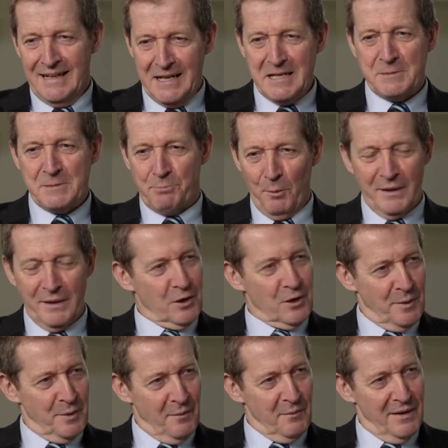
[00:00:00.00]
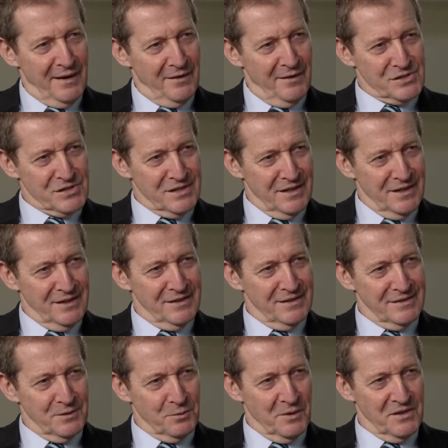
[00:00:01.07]
he's probably got to be up there as the
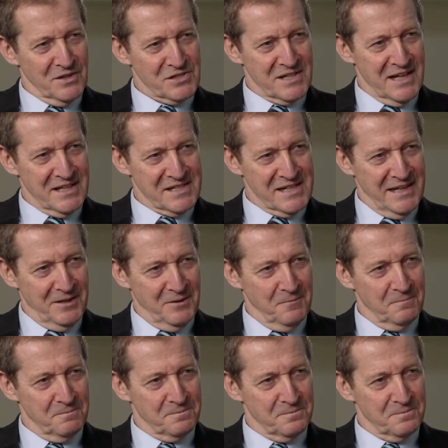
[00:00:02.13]
one that stands out. And